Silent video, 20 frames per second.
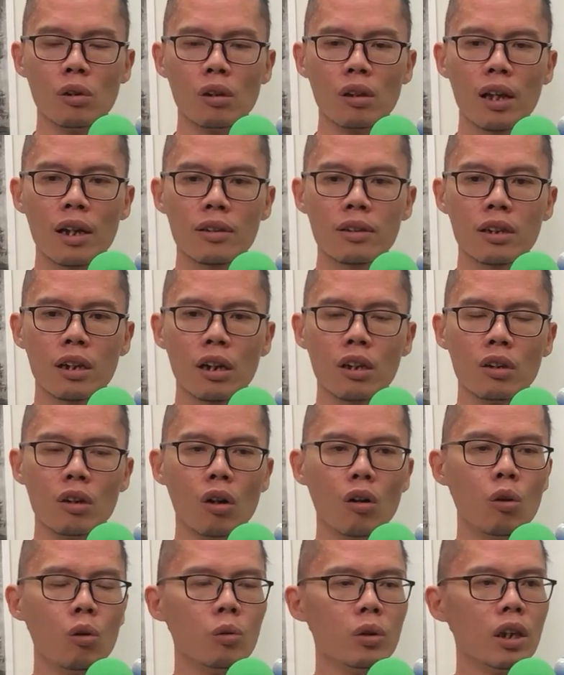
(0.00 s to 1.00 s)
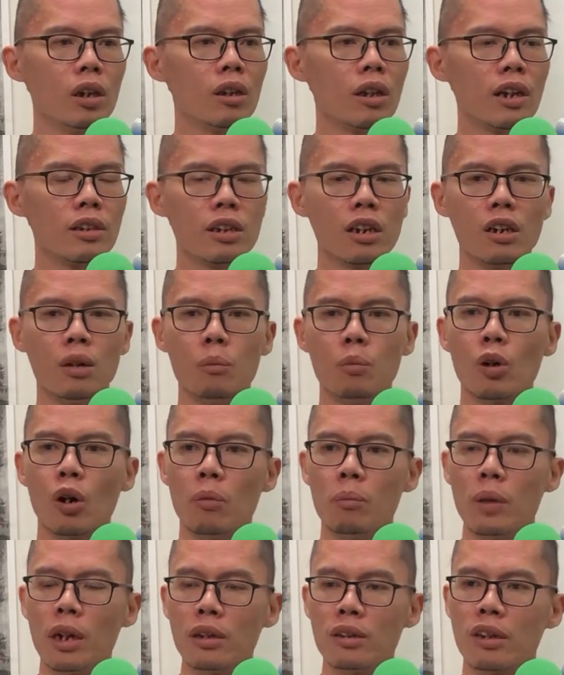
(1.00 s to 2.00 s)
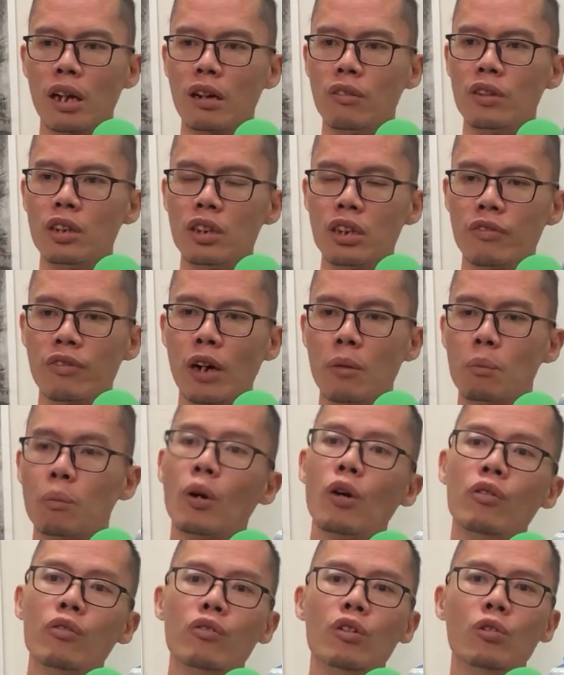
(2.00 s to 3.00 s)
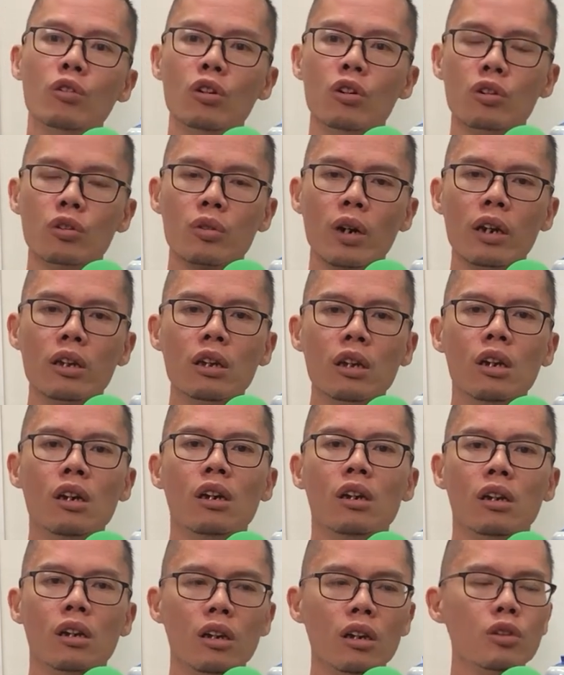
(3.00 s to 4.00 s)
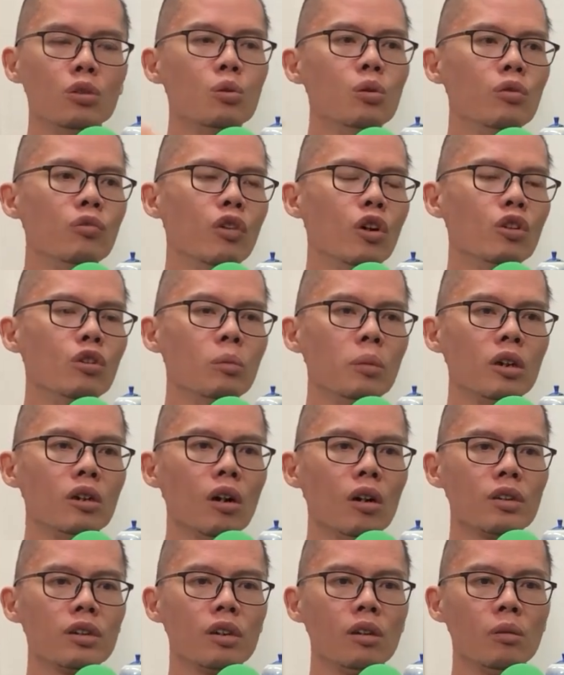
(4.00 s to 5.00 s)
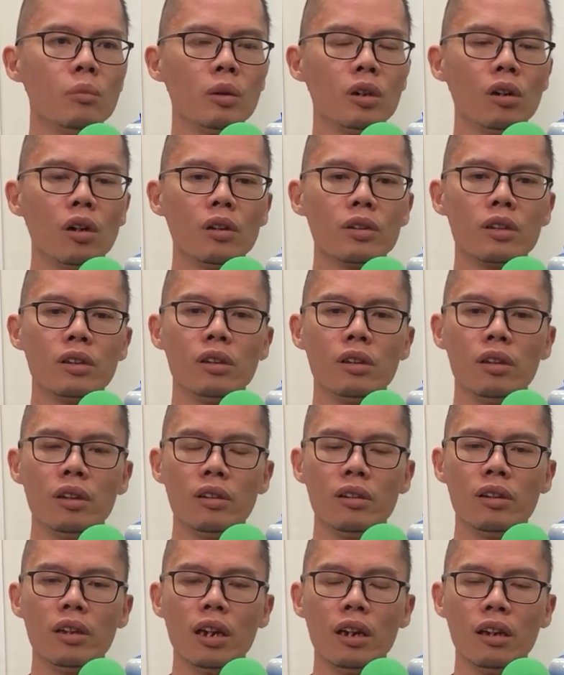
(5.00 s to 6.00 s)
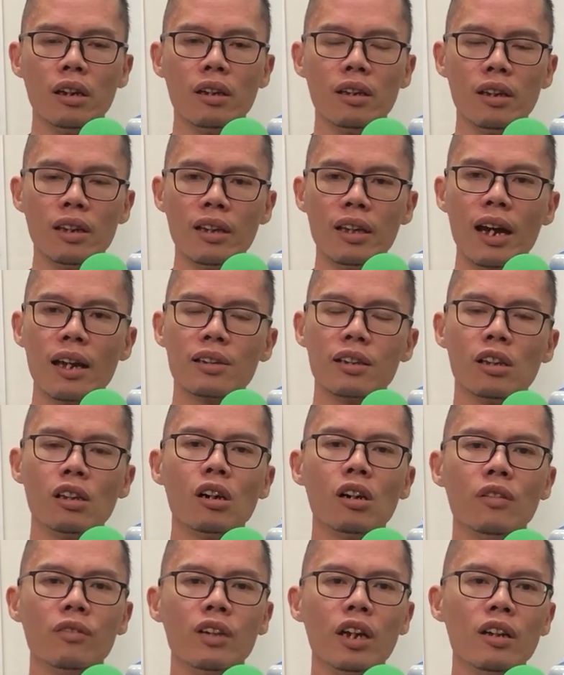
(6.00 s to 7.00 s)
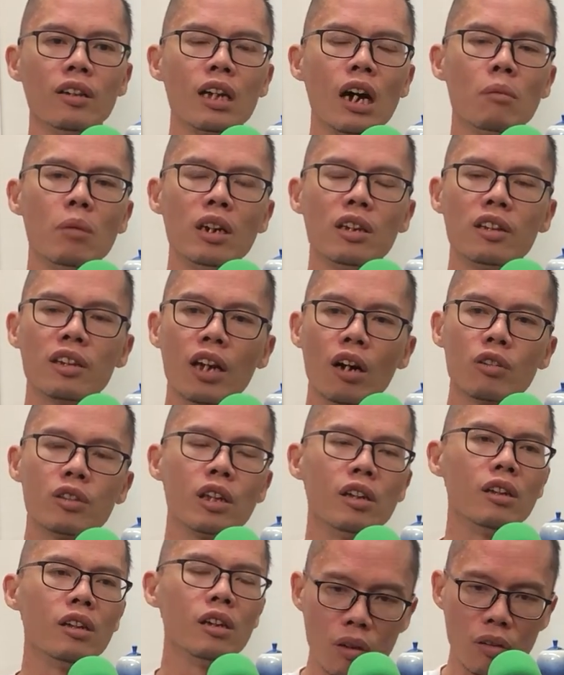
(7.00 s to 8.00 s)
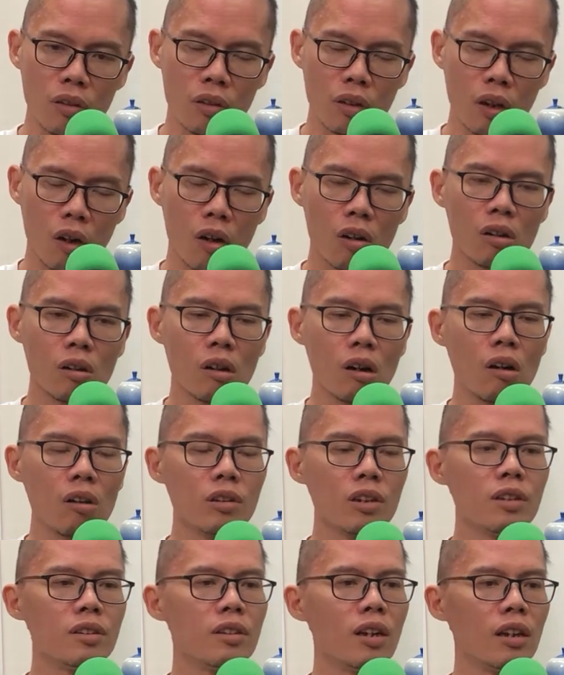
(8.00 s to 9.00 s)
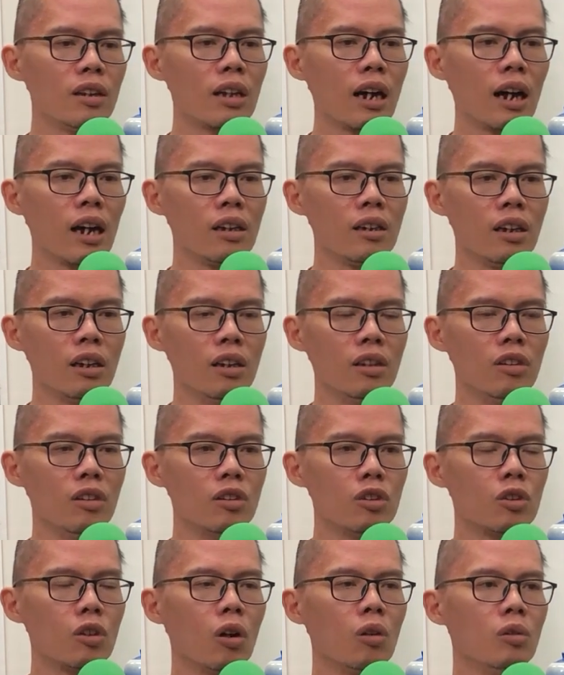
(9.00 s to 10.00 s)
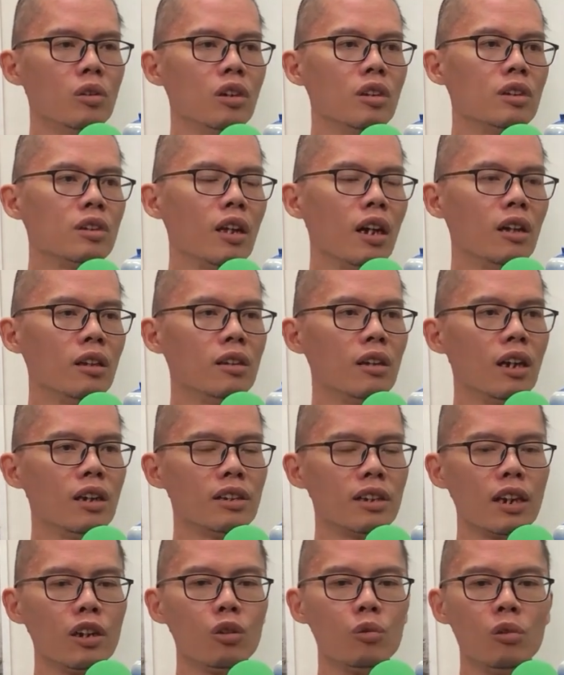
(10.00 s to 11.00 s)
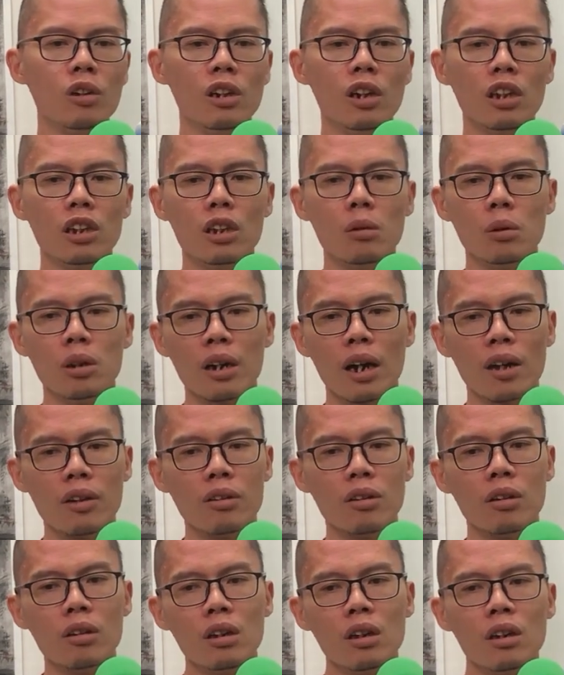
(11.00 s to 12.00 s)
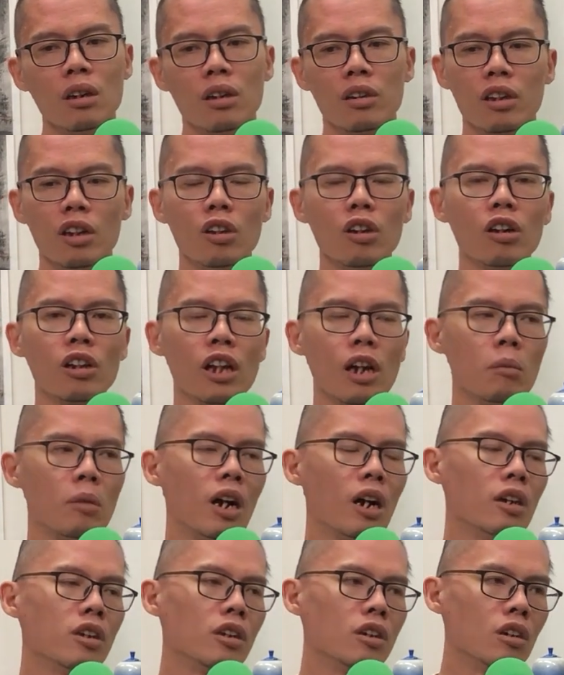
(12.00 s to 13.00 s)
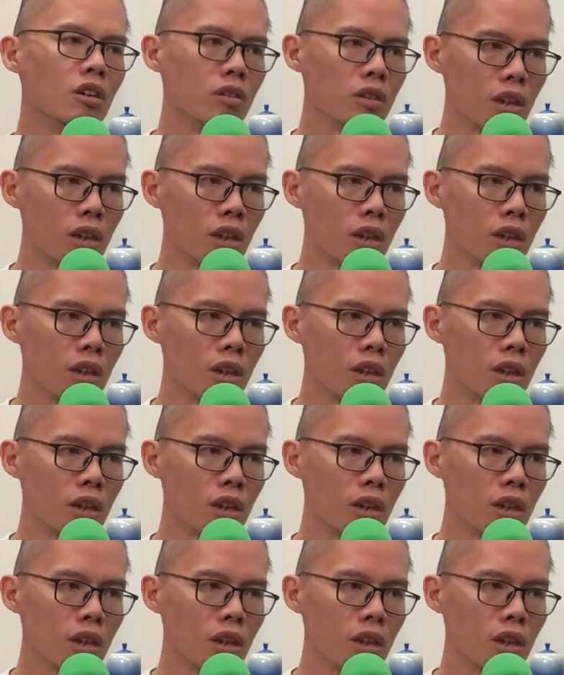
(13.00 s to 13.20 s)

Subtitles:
Let's say you're holding, a broad-based diversified portfolios, right? It's good for you because it has a lot of data, but it tells all these data in stories that is very relatable, and they're not like my articles.